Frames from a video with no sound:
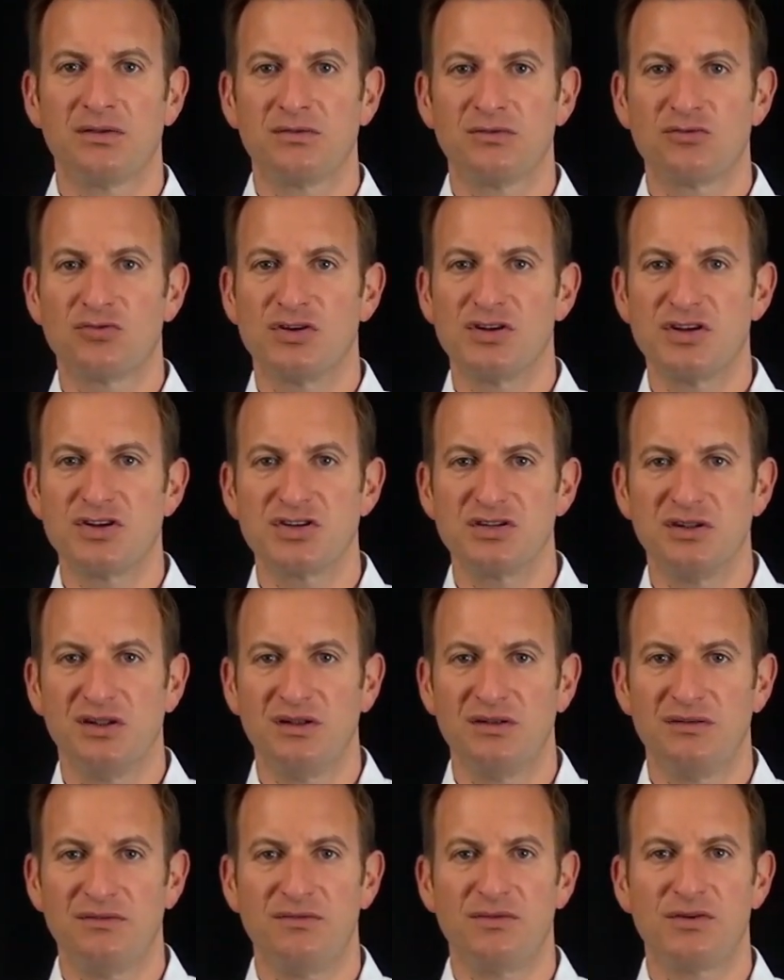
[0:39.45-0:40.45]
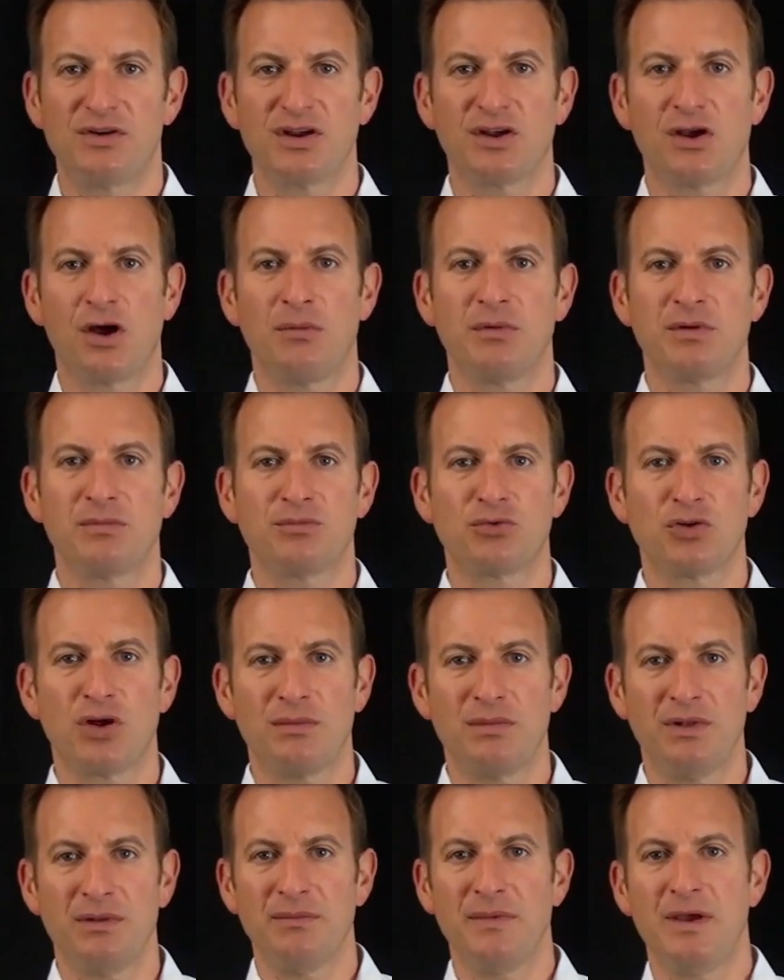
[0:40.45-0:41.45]
traditional, very common
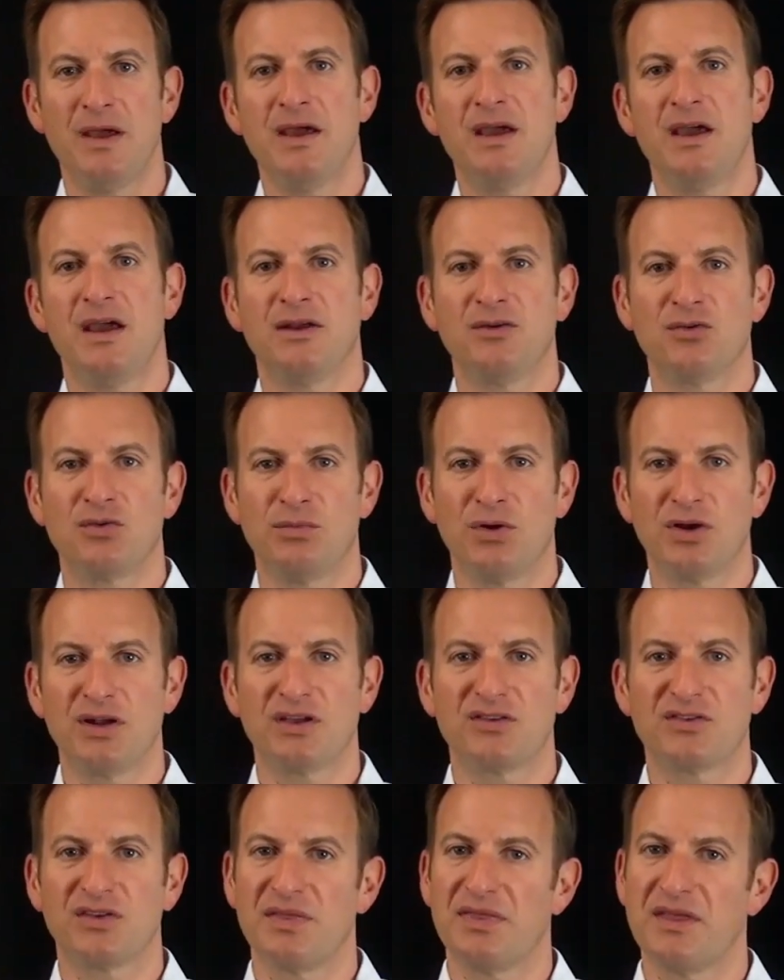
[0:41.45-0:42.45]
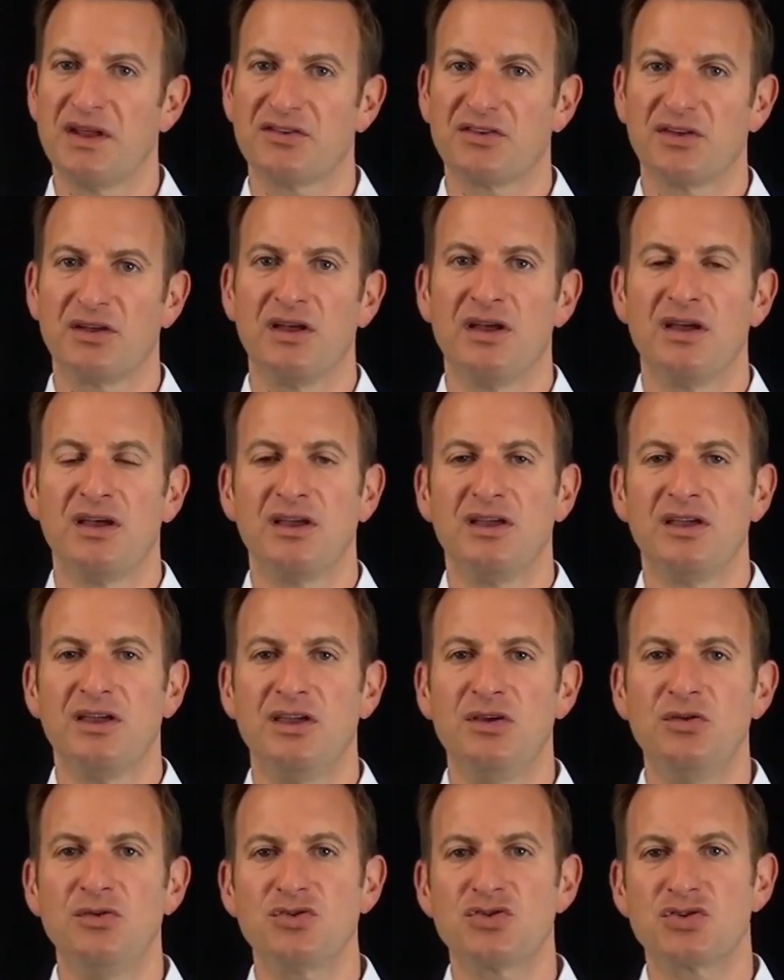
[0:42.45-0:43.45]
problem in robotics, and there's a
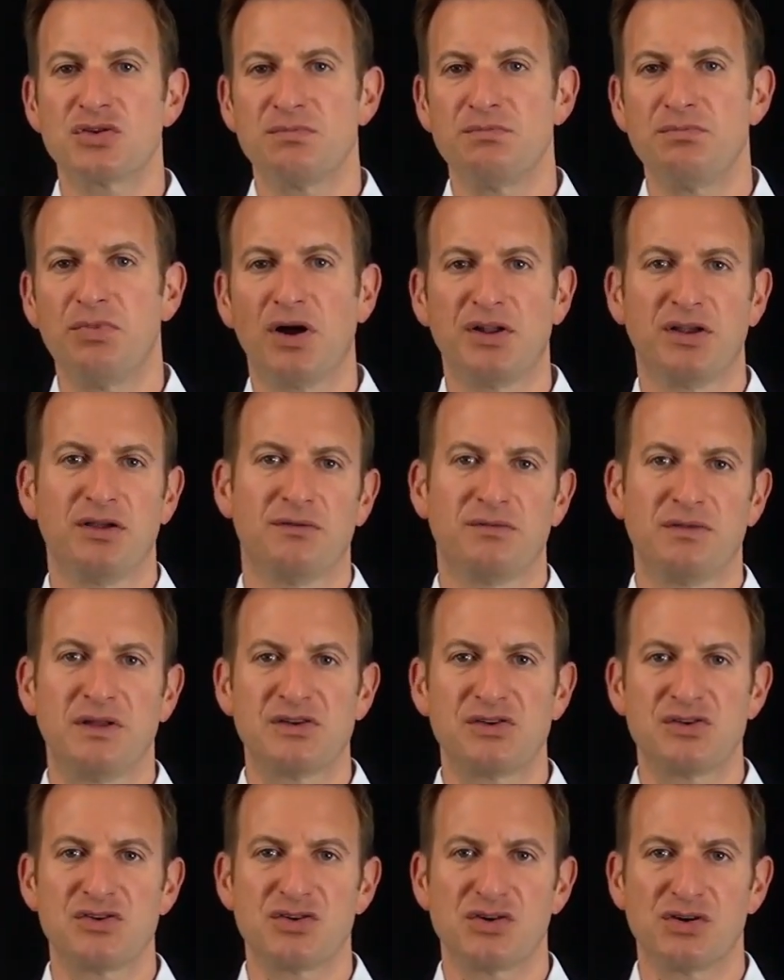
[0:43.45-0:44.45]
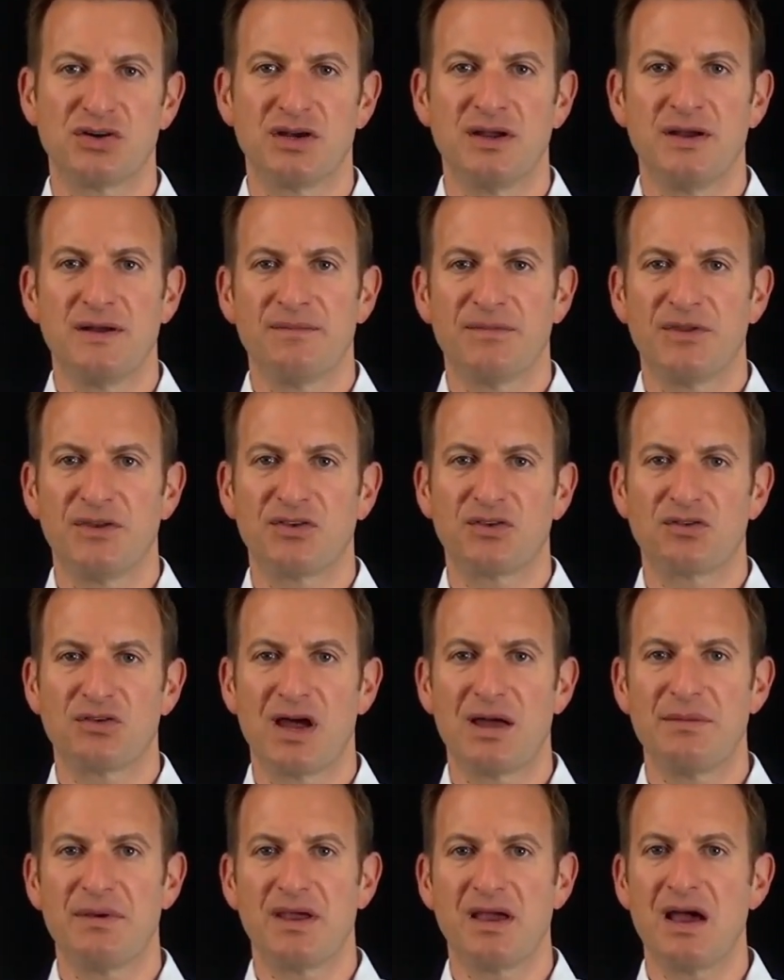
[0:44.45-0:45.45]
huge body of literature
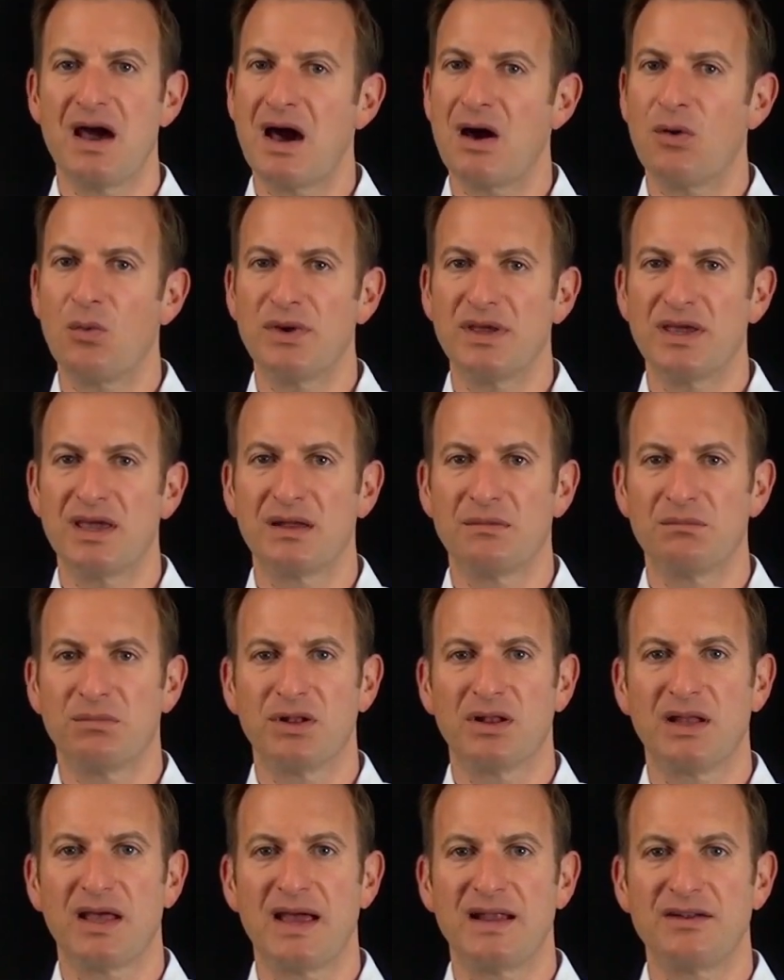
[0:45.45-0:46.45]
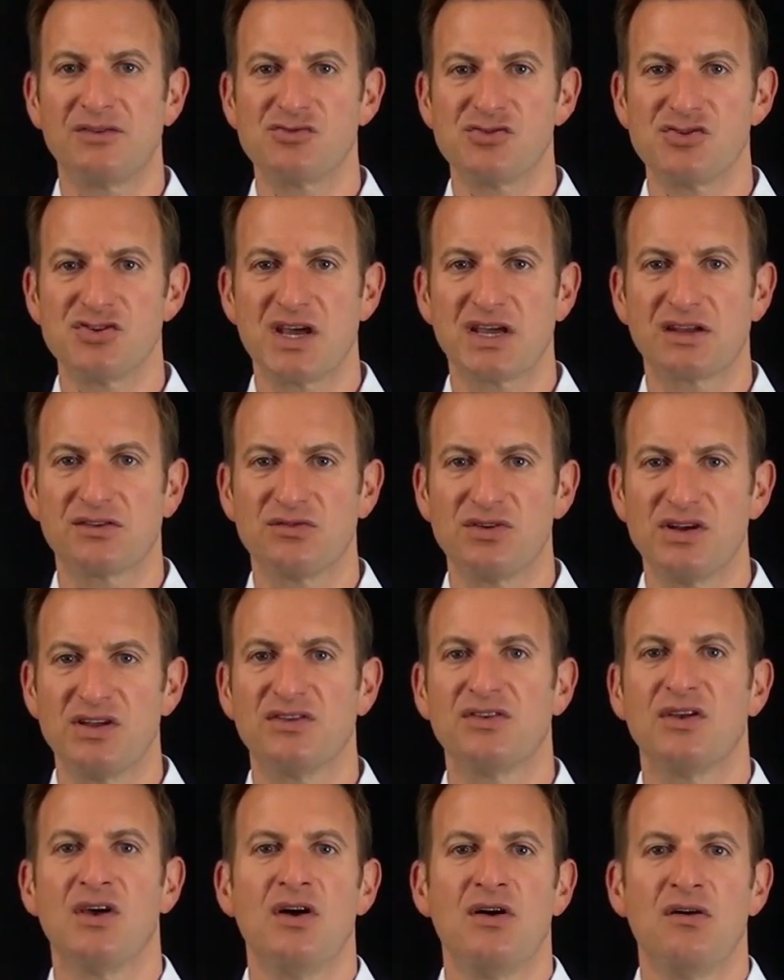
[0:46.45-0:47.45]
describing how we can plan
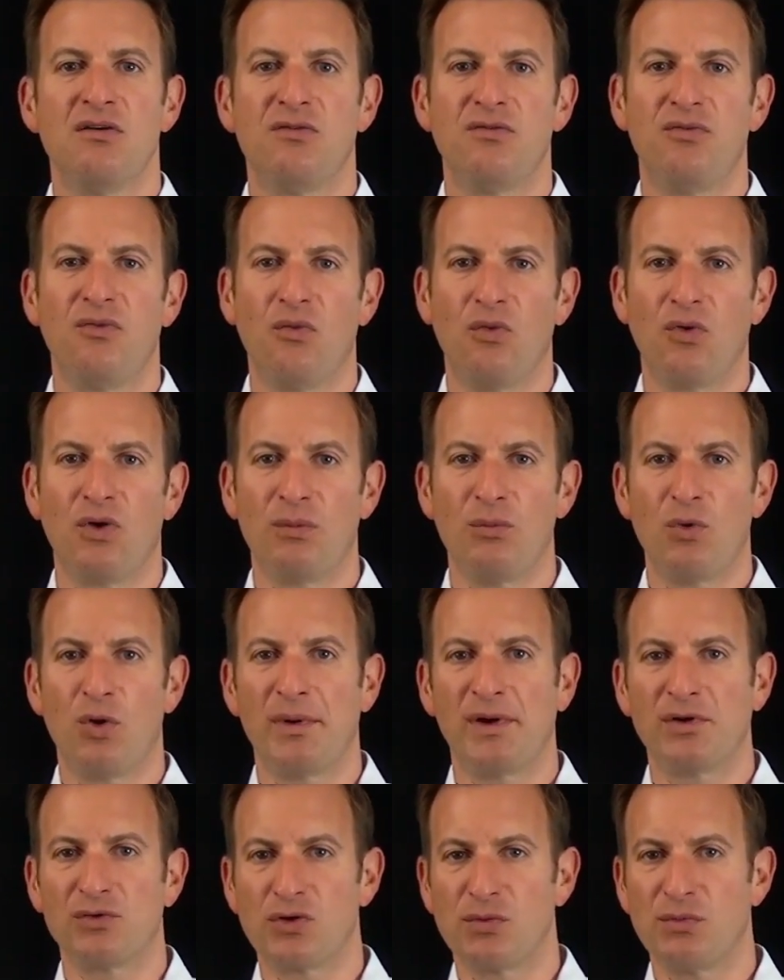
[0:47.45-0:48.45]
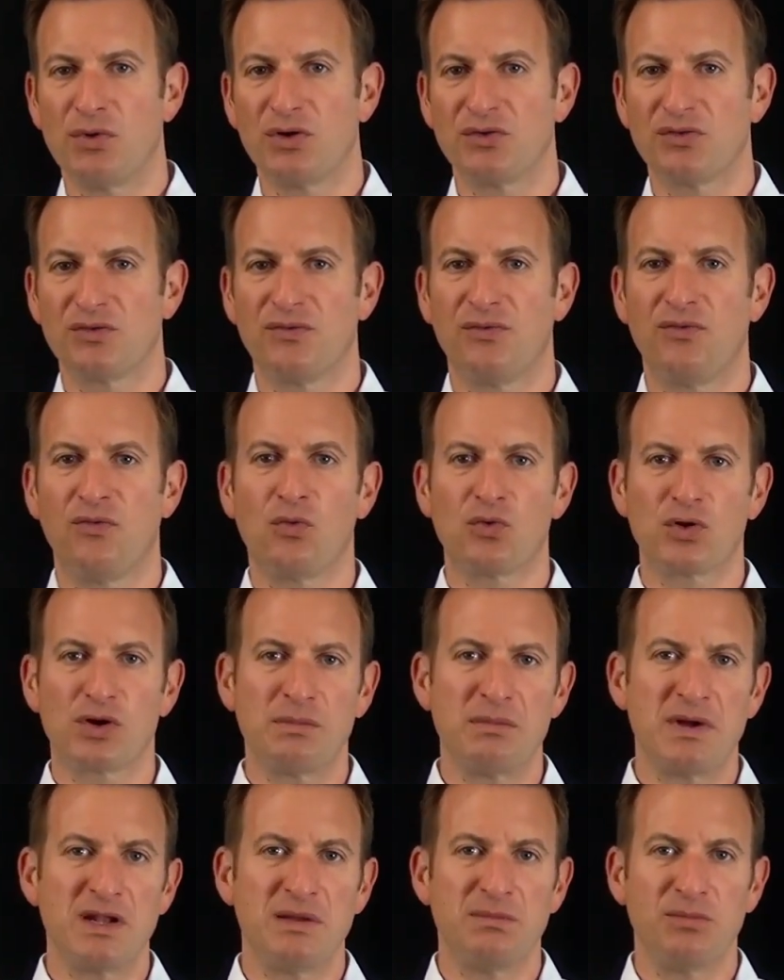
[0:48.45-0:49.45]
trajectories for mobile robots, for
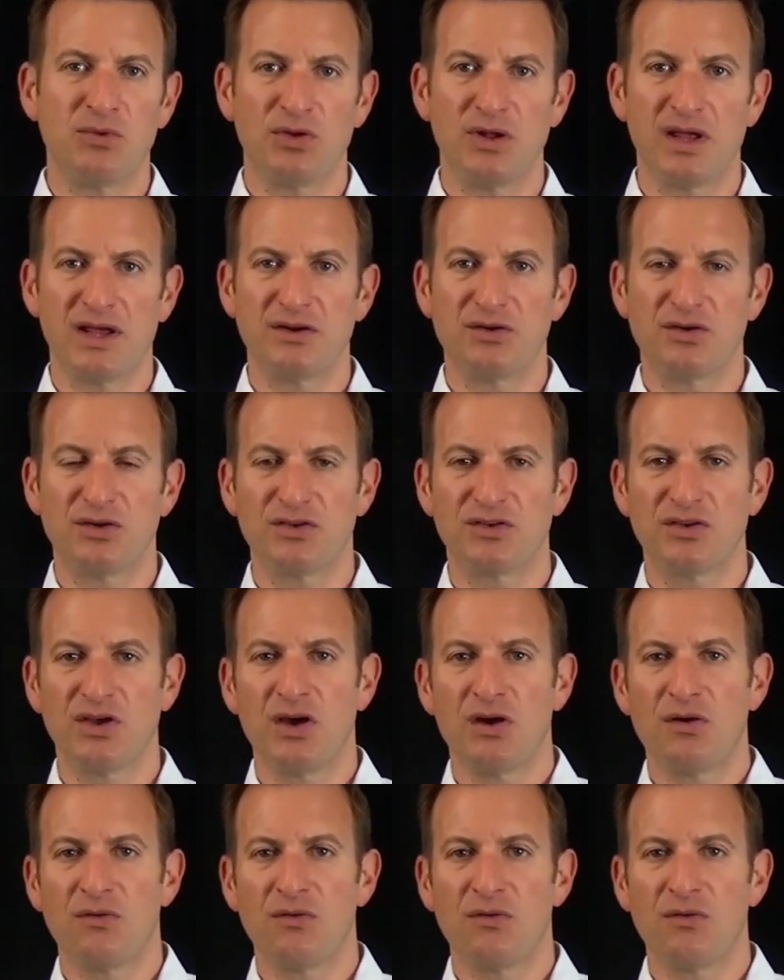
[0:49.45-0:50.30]
manipulators,